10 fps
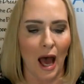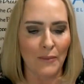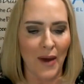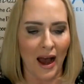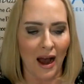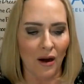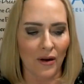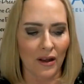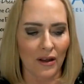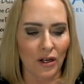
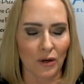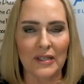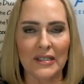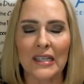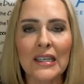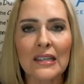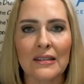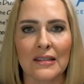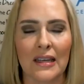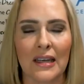about your
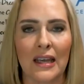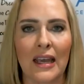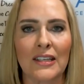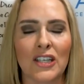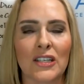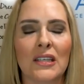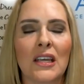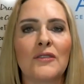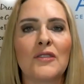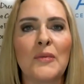resiliency. It
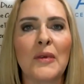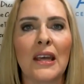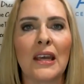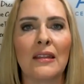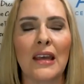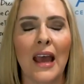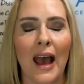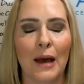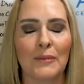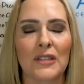just gives me the
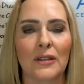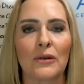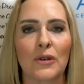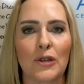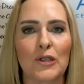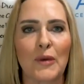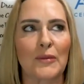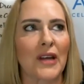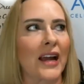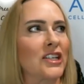absolute
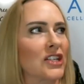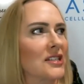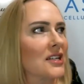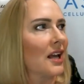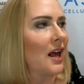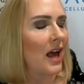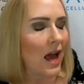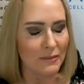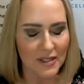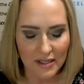goosebumps. I just
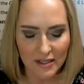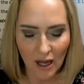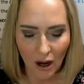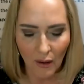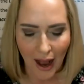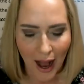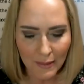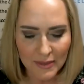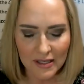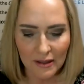am so
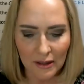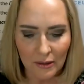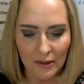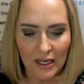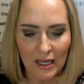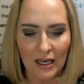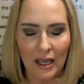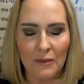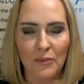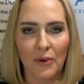
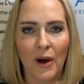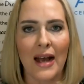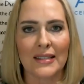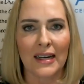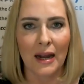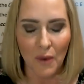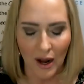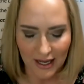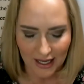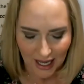absolutely impressed. And I
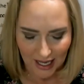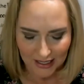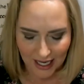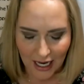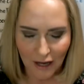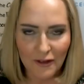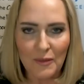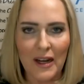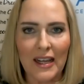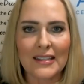want to take a
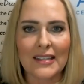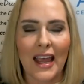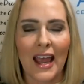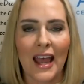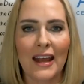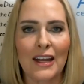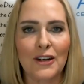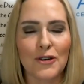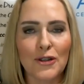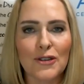few minutes and
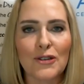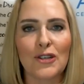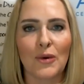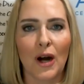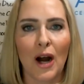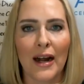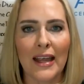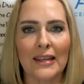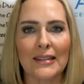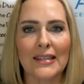introduce you to our
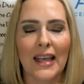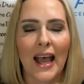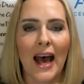audience